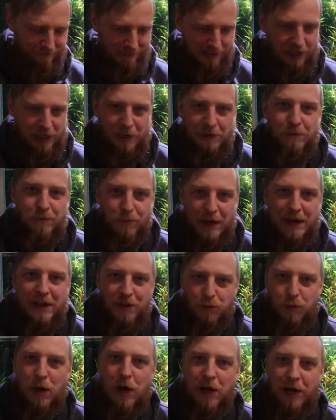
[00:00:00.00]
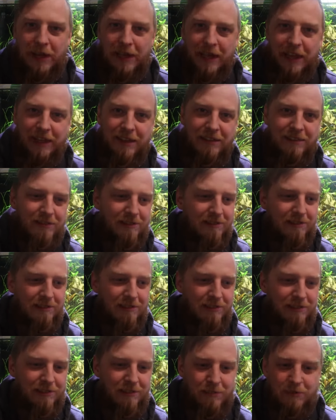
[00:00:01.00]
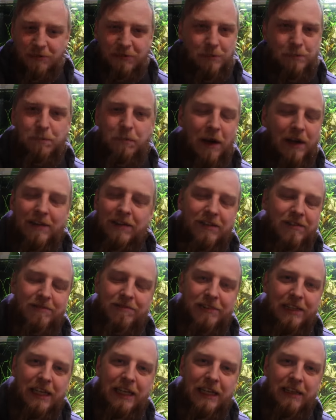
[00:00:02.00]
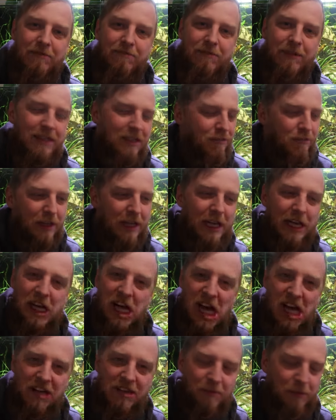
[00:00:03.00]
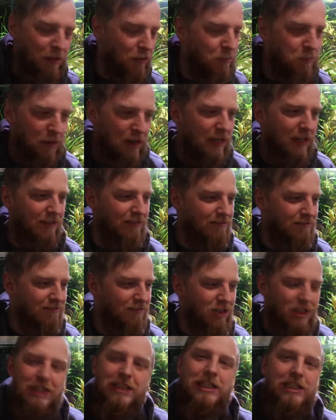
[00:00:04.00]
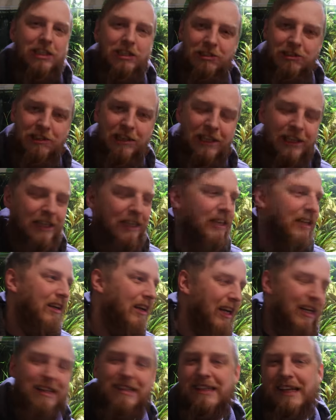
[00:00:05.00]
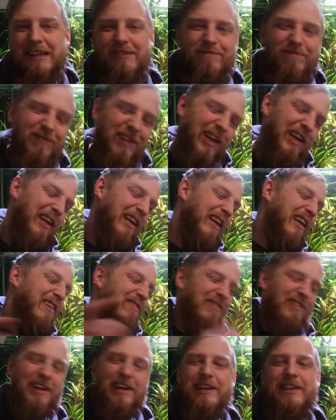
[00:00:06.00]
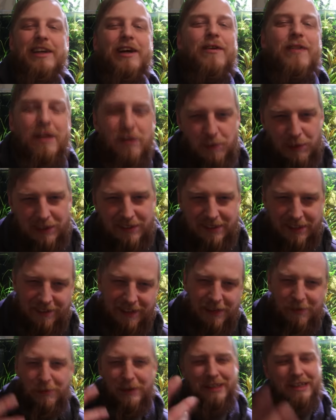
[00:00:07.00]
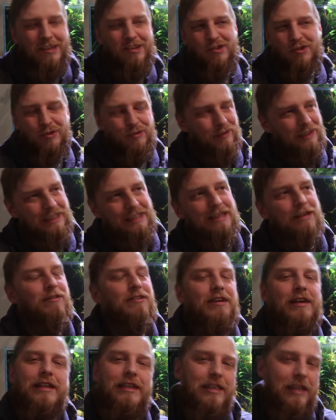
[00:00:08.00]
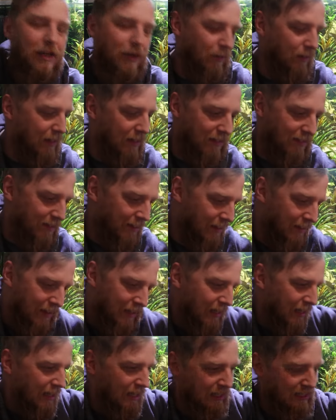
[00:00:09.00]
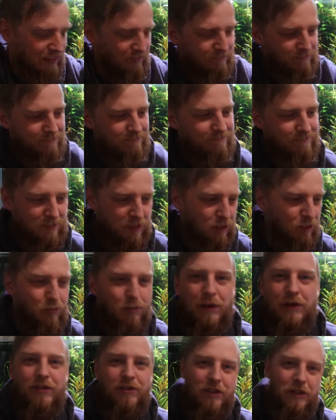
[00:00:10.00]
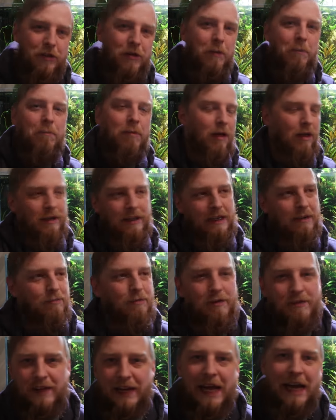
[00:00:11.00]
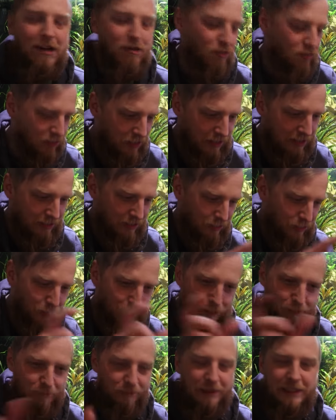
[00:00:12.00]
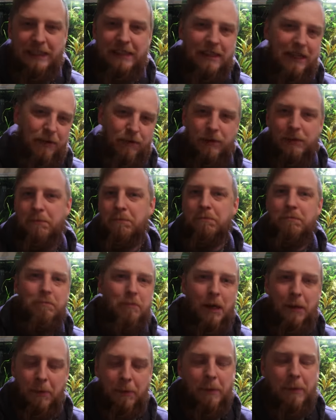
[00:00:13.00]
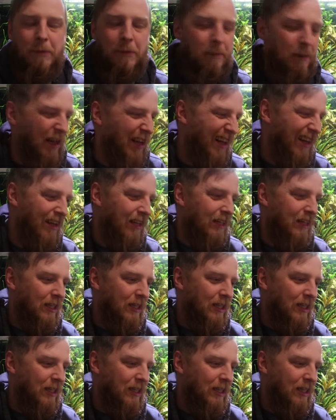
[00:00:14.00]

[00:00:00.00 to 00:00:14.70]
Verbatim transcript: you know, when it's working, I didn't really, it didn't really occur to me. It was brilliant, genius like I said earlier, I know there's ones out there with digital readouts. I know there's um, those ones that you can plug in with an external readout and blah, blah, blah, blah, blah.